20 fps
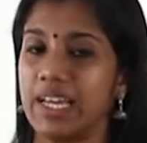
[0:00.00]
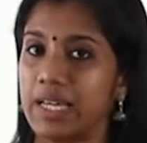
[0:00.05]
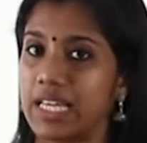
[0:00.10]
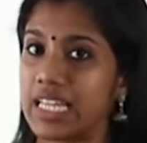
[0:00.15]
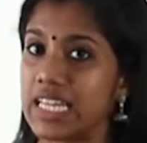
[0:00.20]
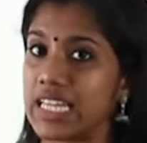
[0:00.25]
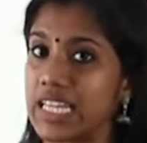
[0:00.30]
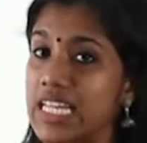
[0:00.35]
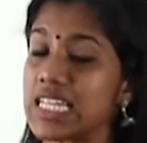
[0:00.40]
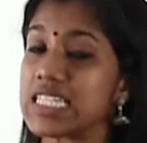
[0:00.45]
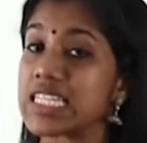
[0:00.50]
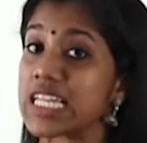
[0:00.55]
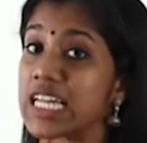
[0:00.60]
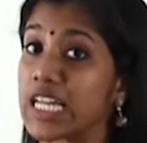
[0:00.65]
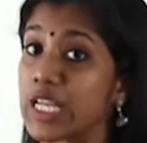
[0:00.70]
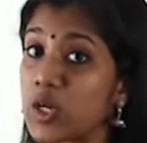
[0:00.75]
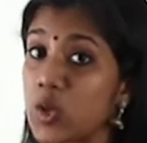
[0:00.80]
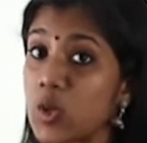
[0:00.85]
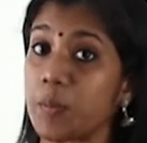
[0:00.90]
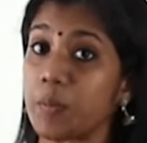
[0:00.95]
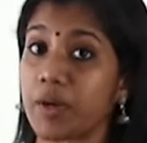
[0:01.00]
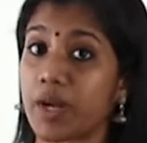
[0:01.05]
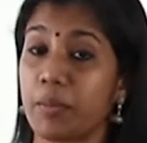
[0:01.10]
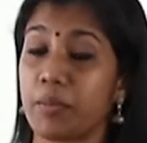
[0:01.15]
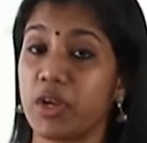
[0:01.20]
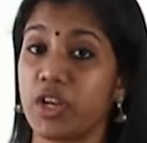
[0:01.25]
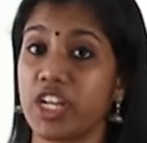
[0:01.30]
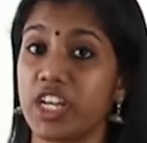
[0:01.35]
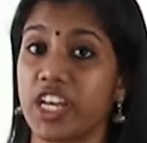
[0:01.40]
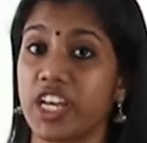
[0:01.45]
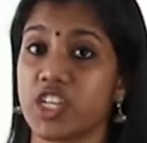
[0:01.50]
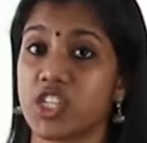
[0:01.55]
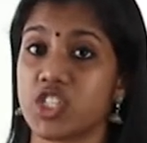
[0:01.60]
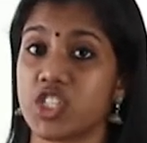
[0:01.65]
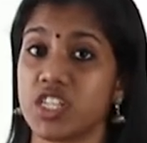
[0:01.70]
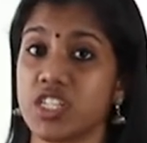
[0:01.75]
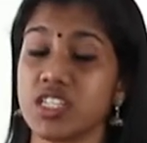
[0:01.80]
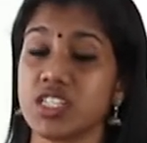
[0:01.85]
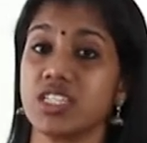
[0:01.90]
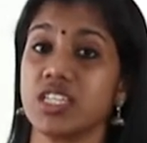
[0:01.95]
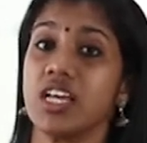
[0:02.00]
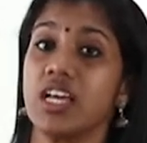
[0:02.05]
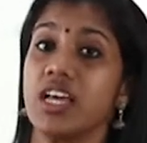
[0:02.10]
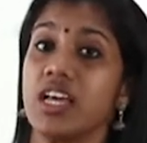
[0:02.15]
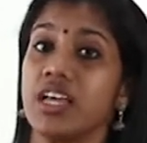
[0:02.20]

In this group communications,